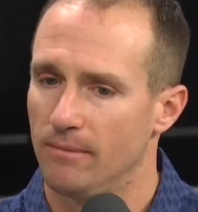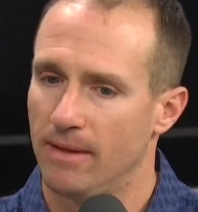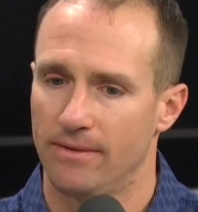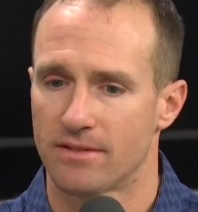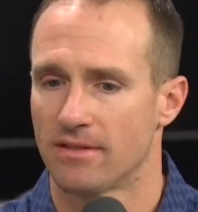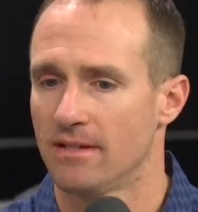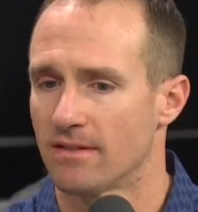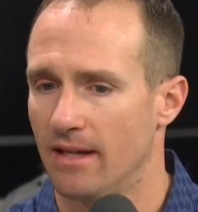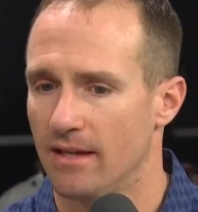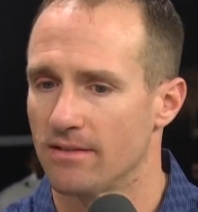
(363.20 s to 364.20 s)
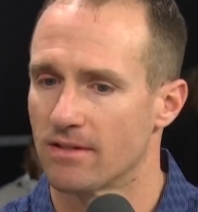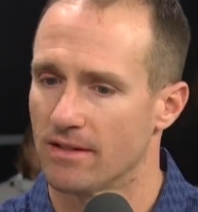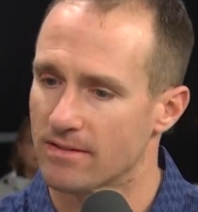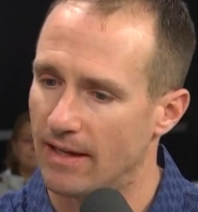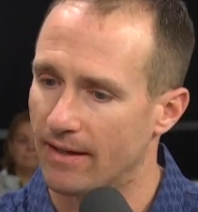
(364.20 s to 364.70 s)
man, this season ends, and
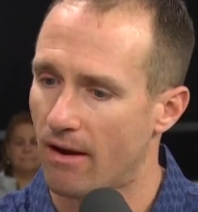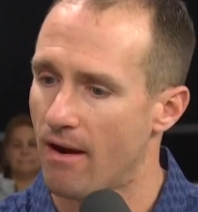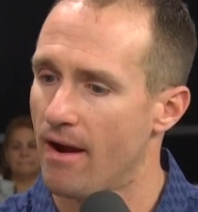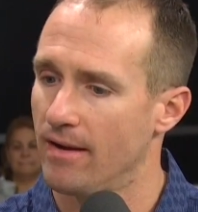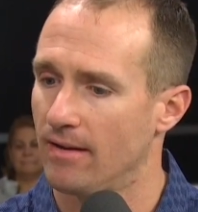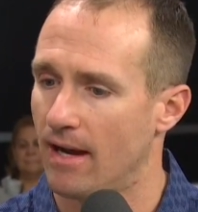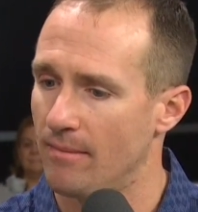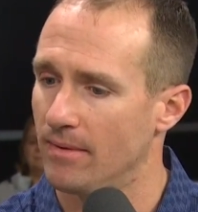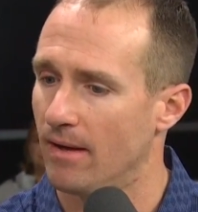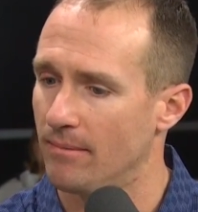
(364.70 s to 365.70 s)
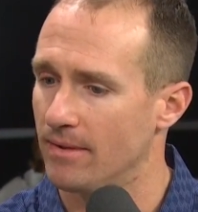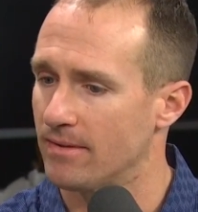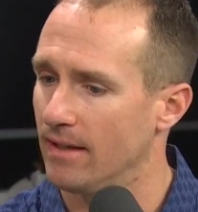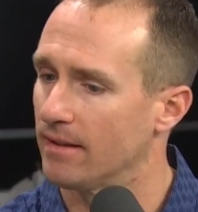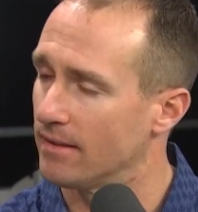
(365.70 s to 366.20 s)
it's like, all right, I'm I'm going to
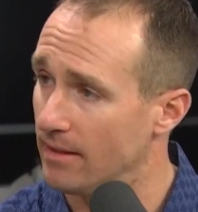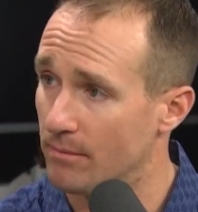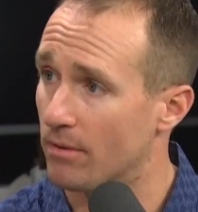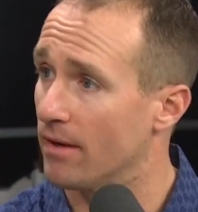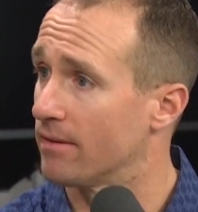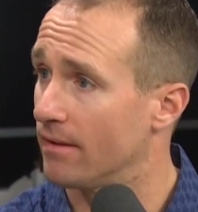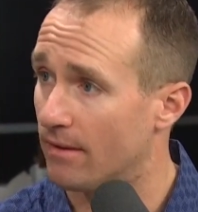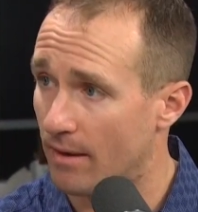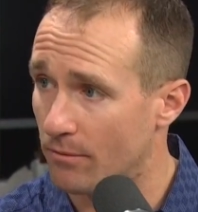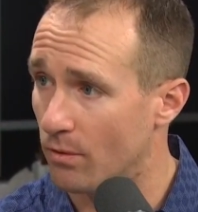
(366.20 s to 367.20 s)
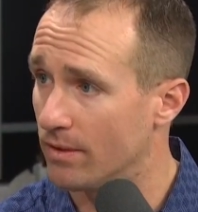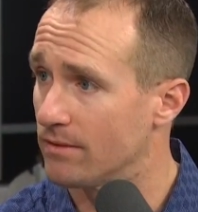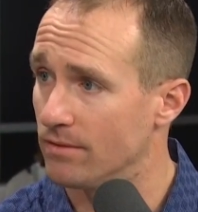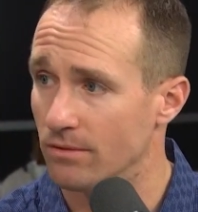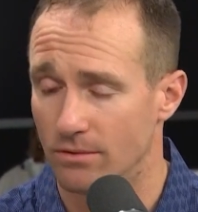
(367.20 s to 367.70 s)
take a deep breath here. I'm going
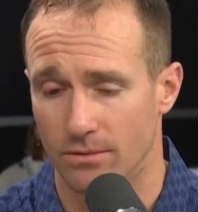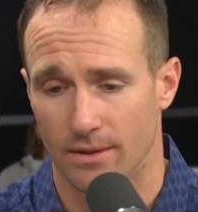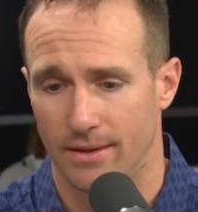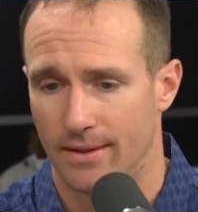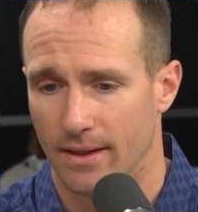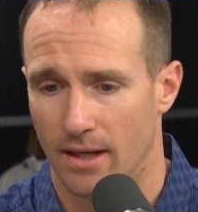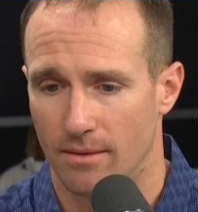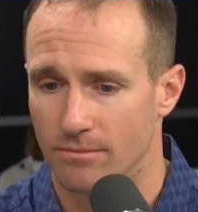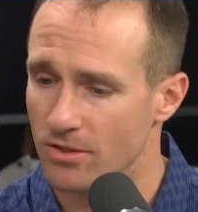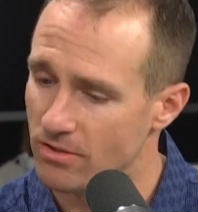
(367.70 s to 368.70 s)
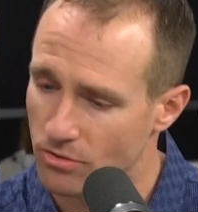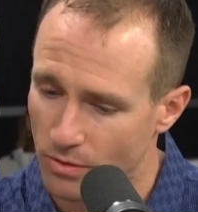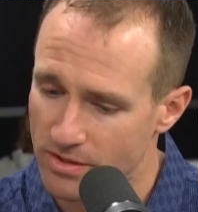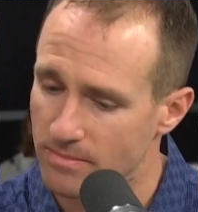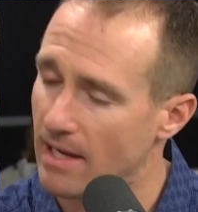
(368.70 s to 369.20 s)
to um, just
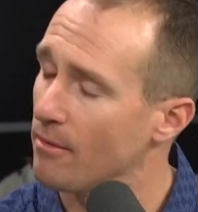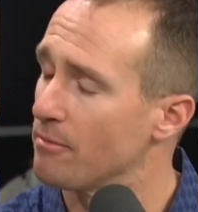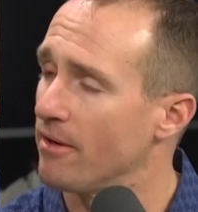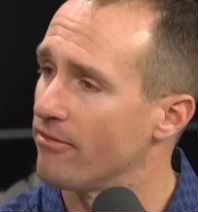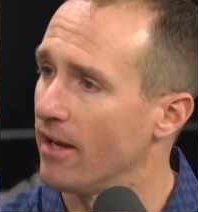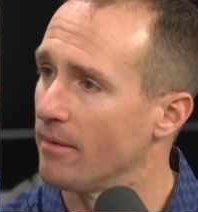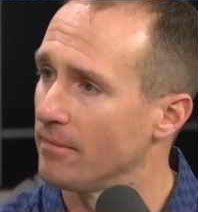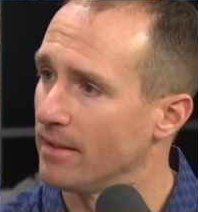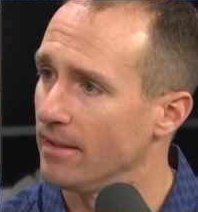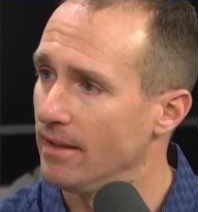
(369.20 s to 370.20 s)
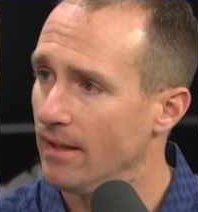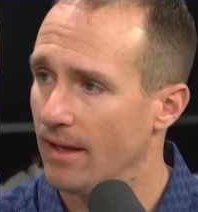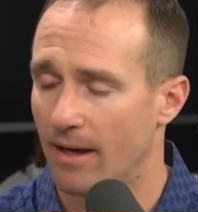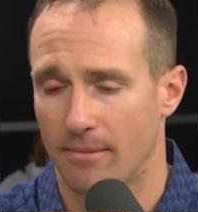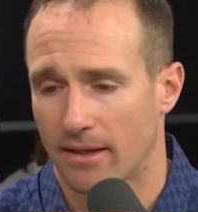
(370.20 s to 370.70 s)
enjoy some time with my family,
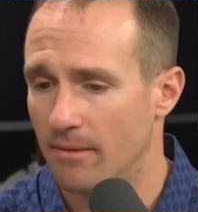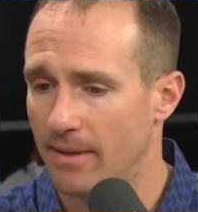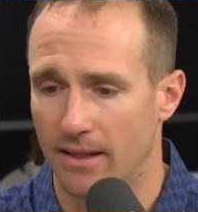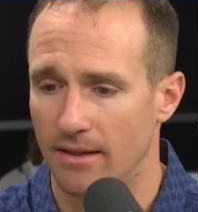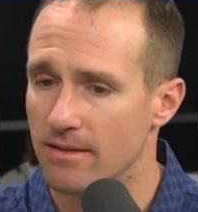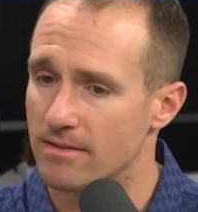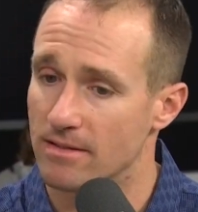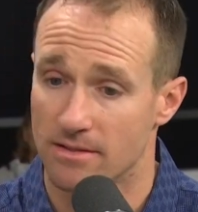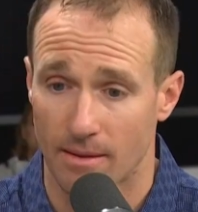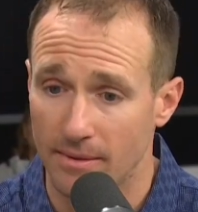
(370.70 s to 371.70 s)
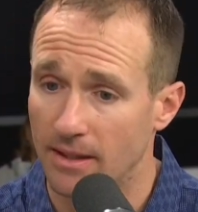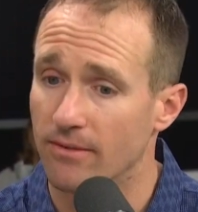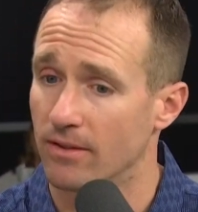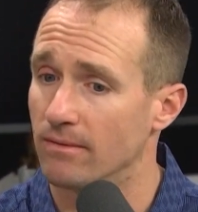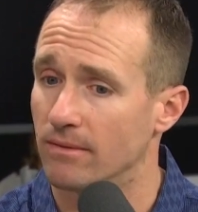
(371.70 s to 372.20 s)
and I'm not going to make any decisions. I'm going to
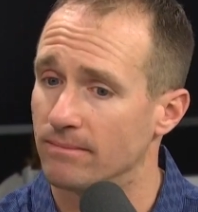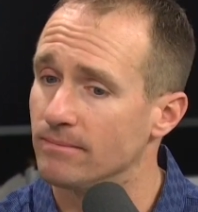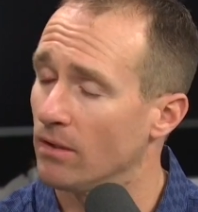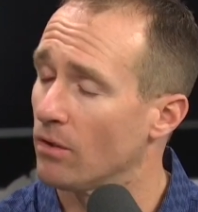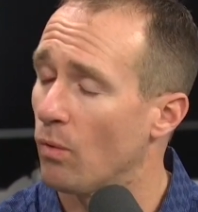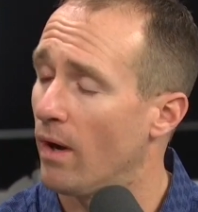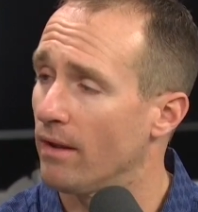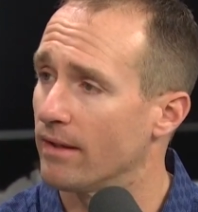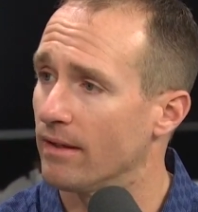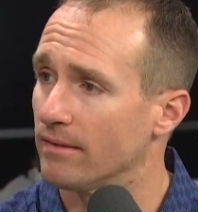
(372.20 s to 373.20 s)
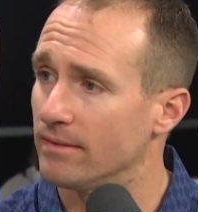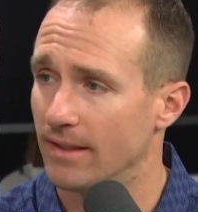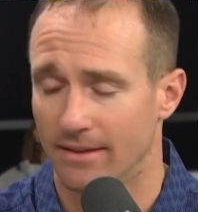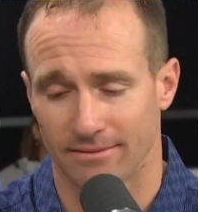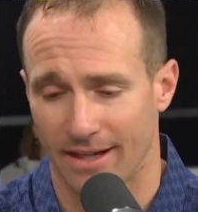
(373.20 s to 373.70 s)
give it a little while here
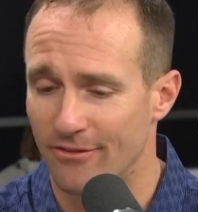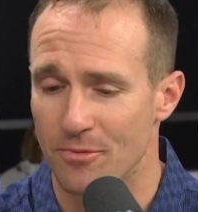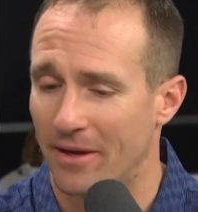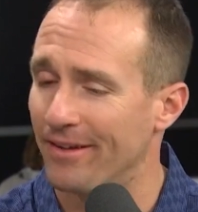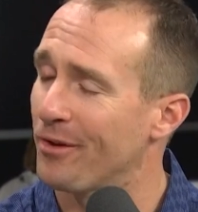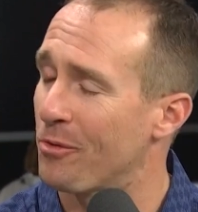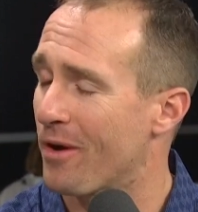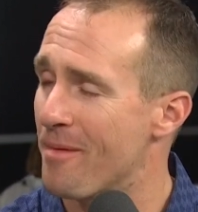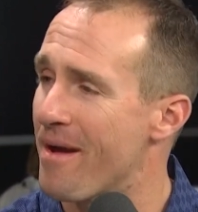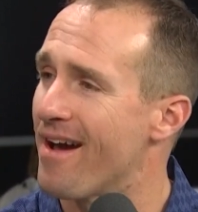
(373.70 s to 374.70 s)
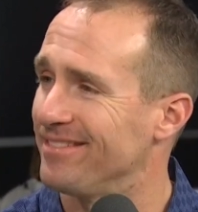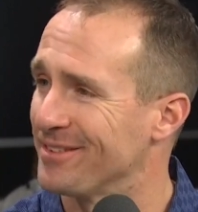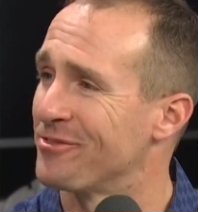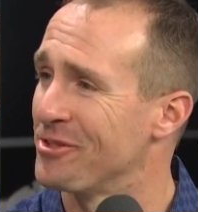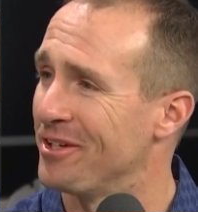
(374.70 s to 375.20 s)
and let everybody know where I'm at in
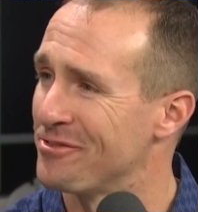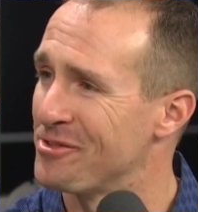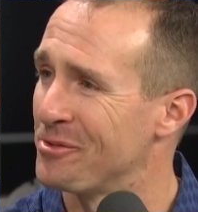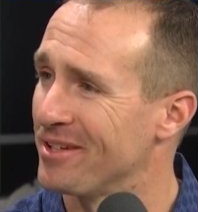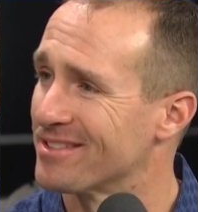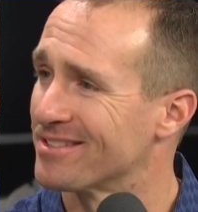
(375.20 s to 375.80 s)
a few, in a few weeks.